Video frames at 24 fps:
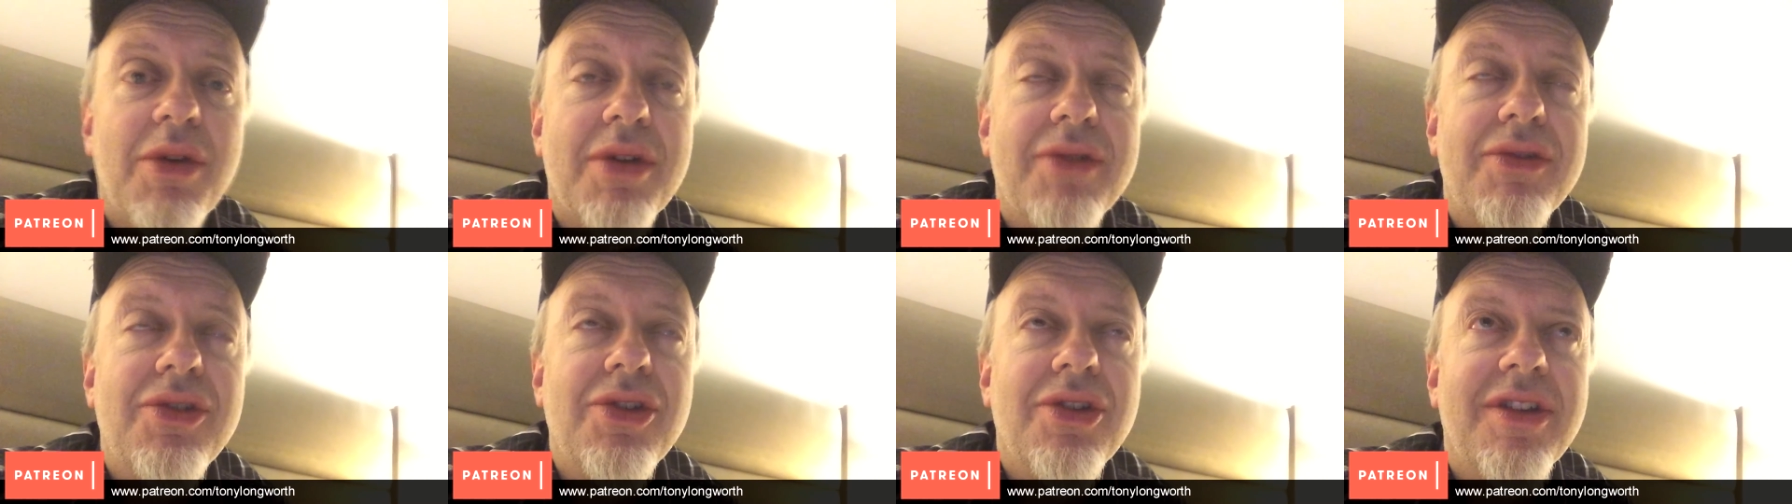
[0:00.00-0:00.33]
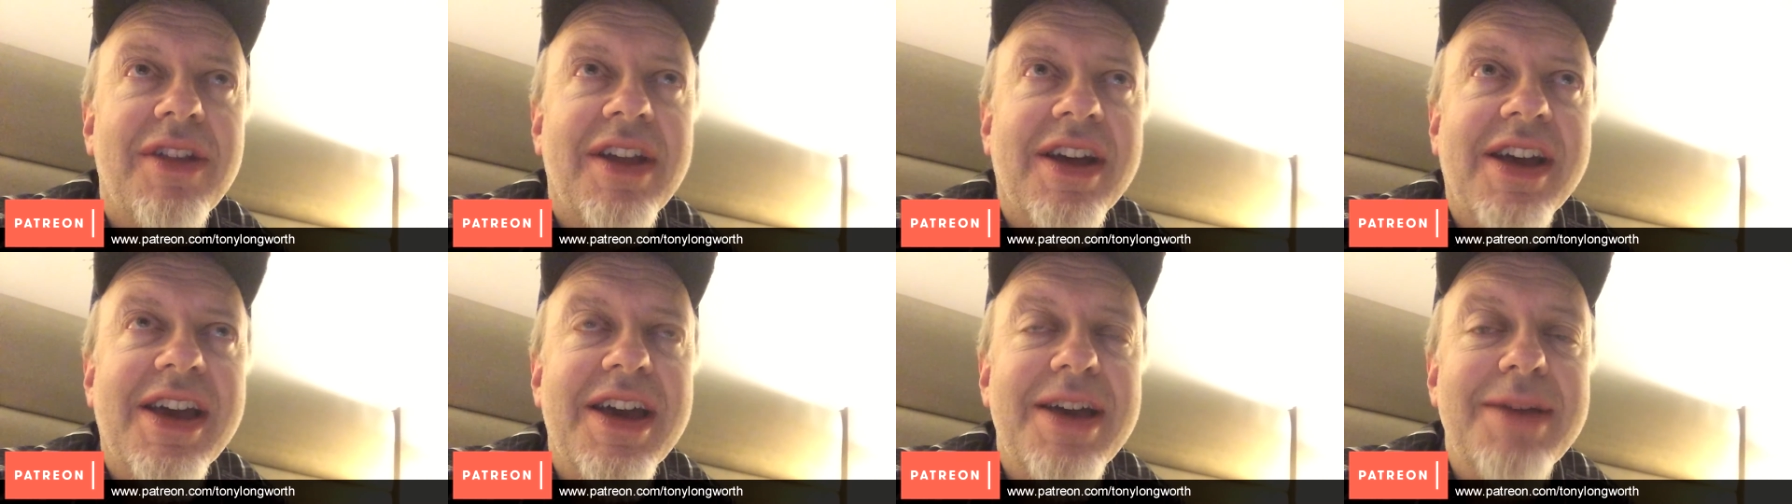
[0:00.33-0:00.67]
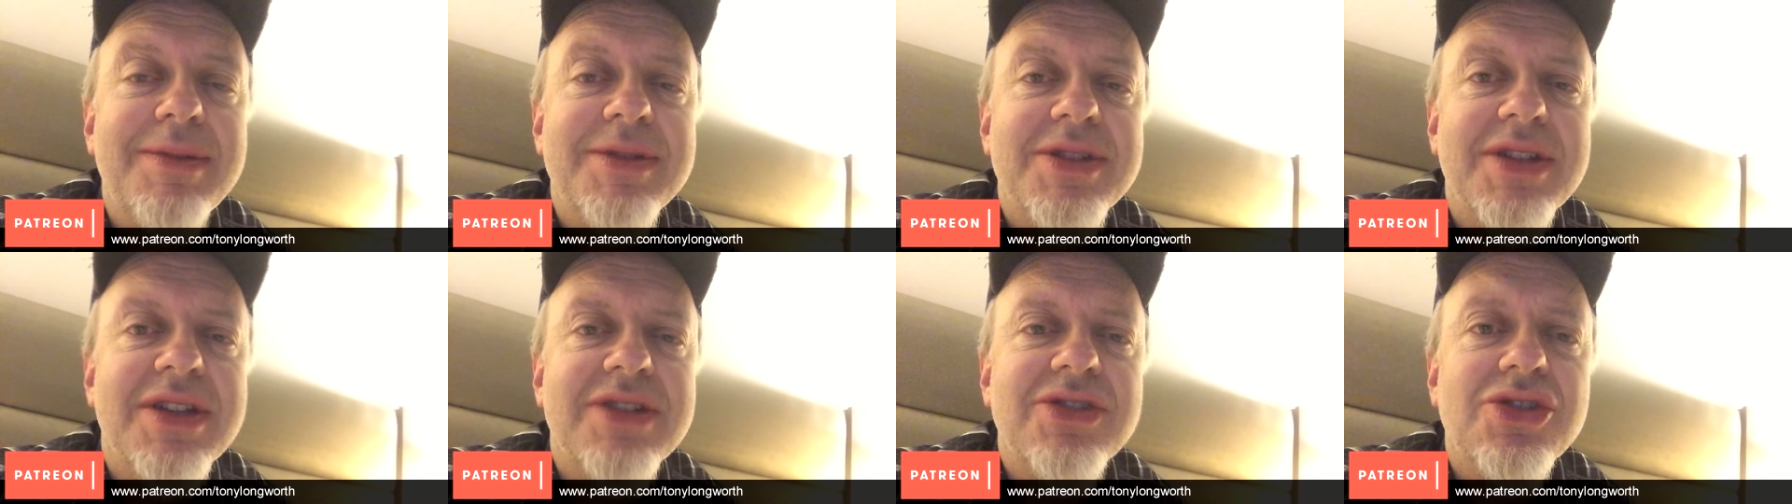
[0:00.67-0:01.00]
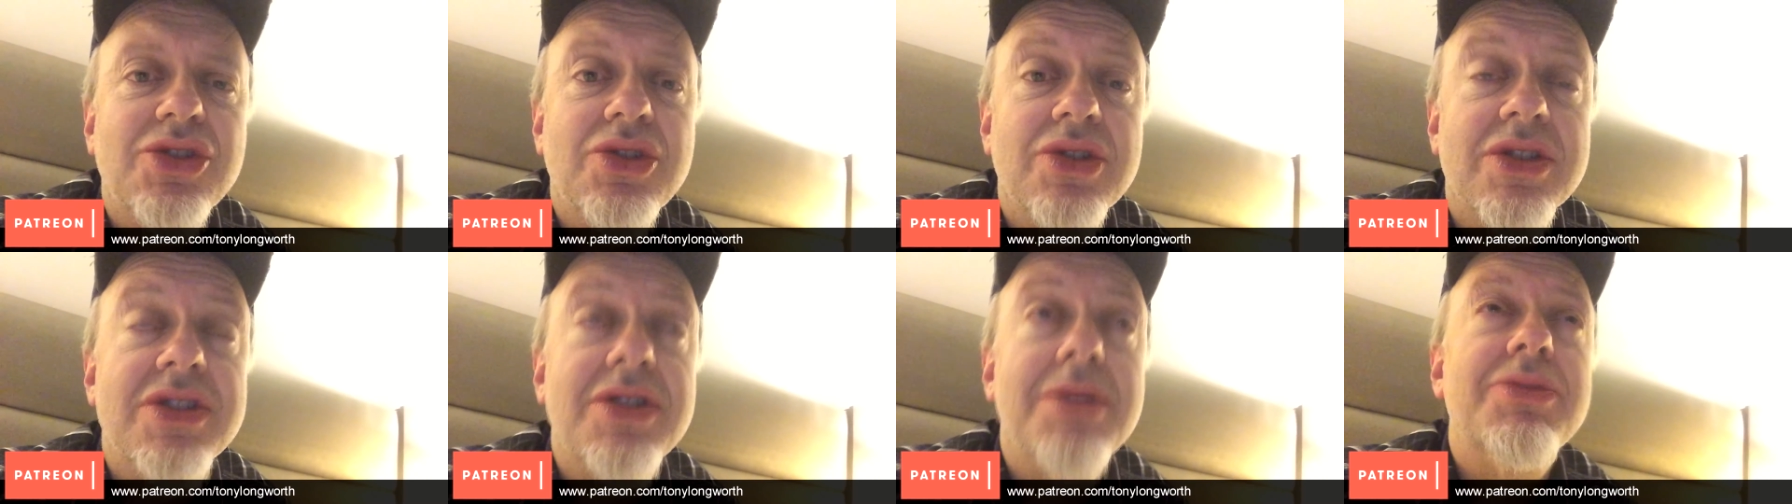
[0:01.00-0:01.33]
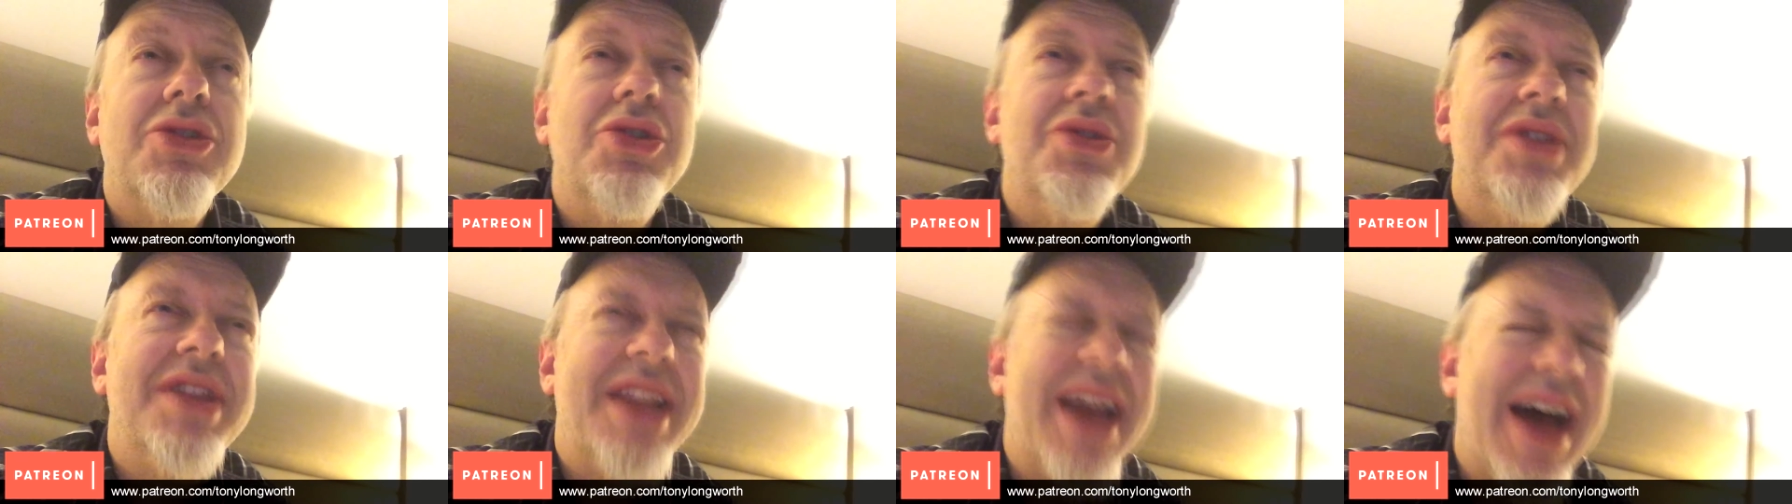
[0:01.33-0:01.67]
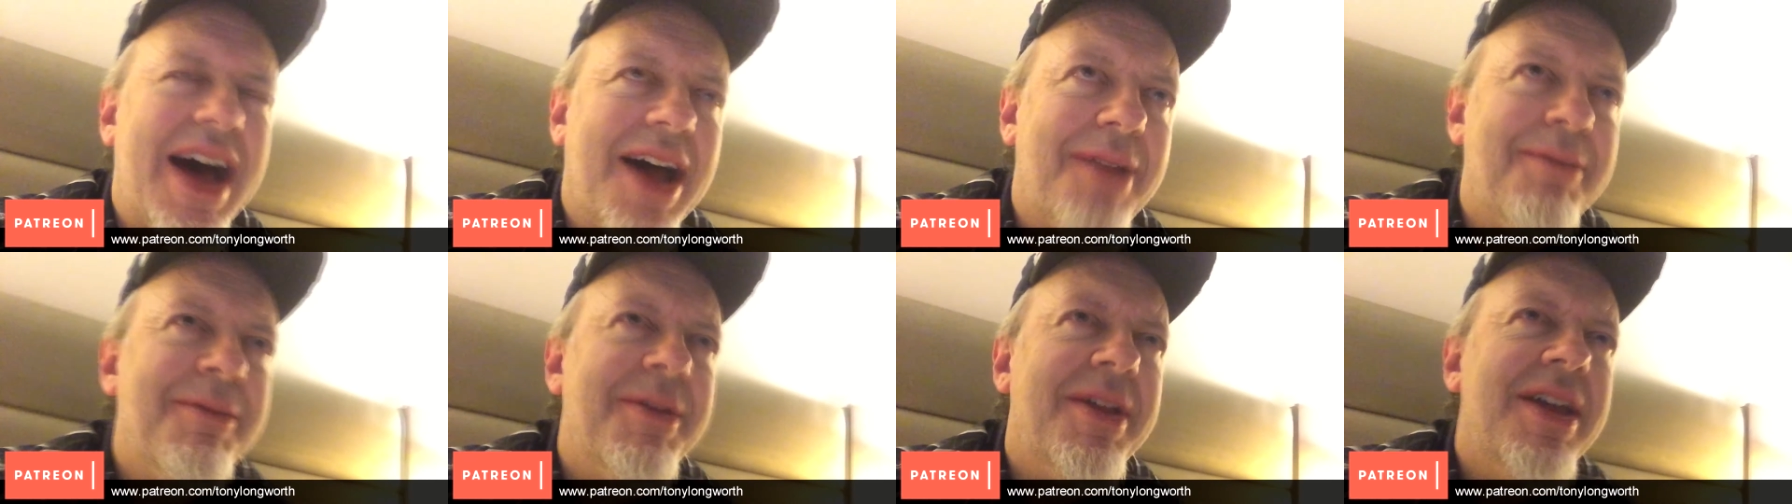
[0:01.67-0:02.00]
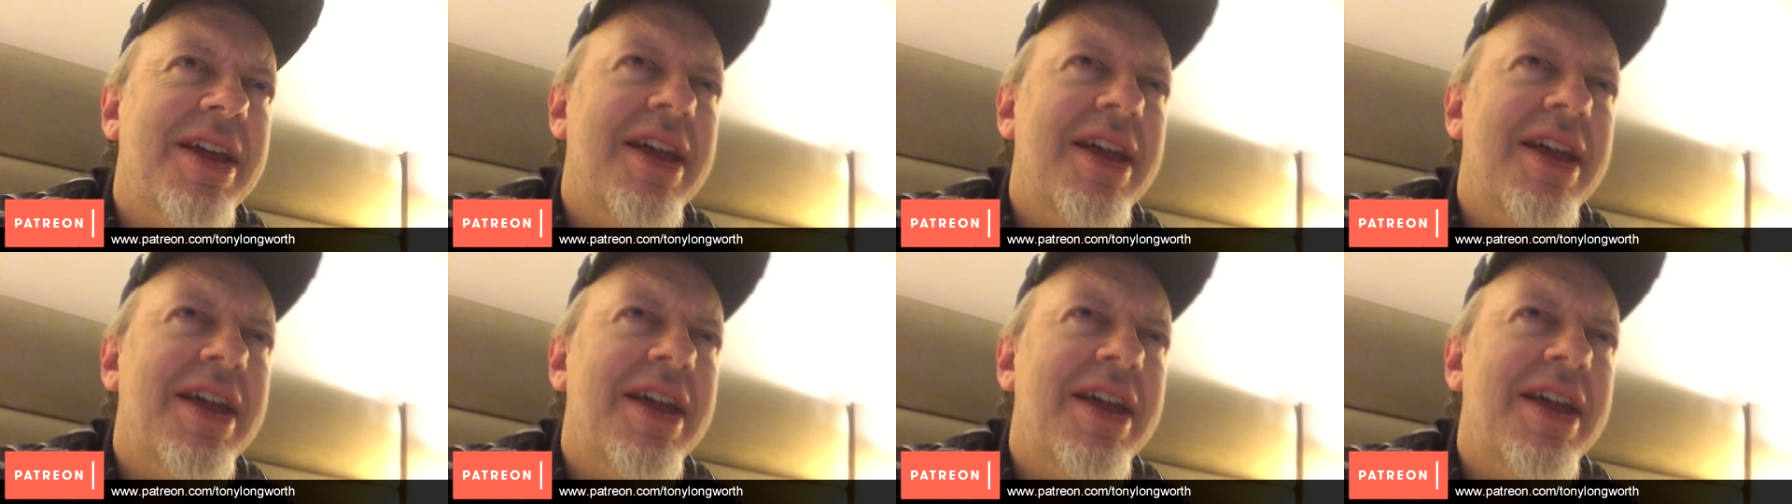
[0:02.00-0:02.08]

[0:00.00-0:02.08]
what I've done in that game, so that's good. So I'm doing that.